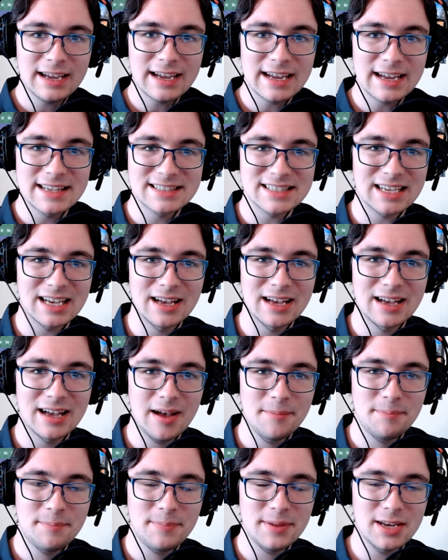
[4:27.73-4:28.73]
is
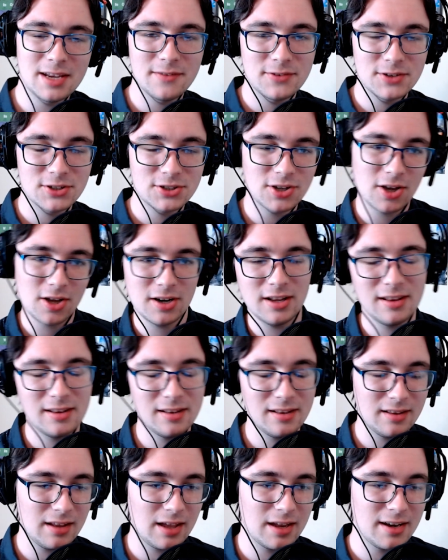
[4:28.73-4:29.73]
a bit of a turn
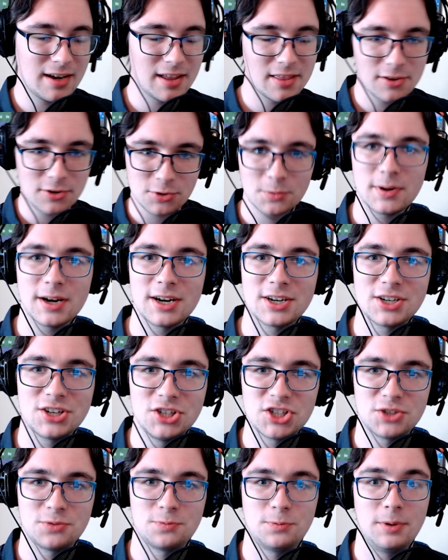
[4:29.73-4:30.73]
in another
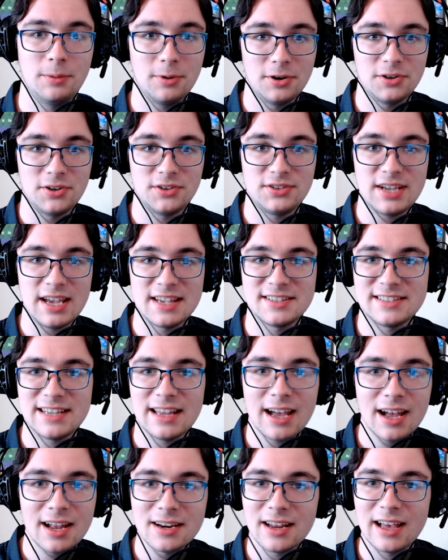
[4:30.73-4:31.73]
direction. Just we wanted to test
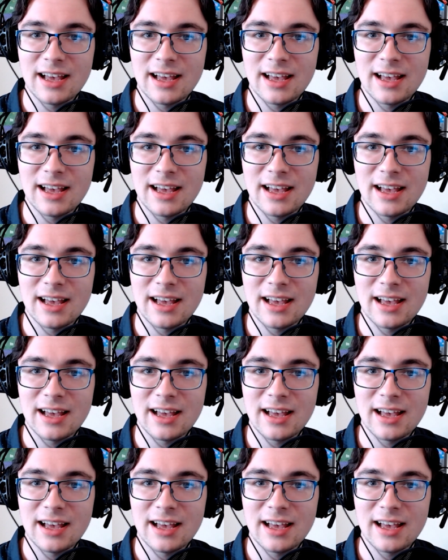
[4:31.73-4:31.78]
out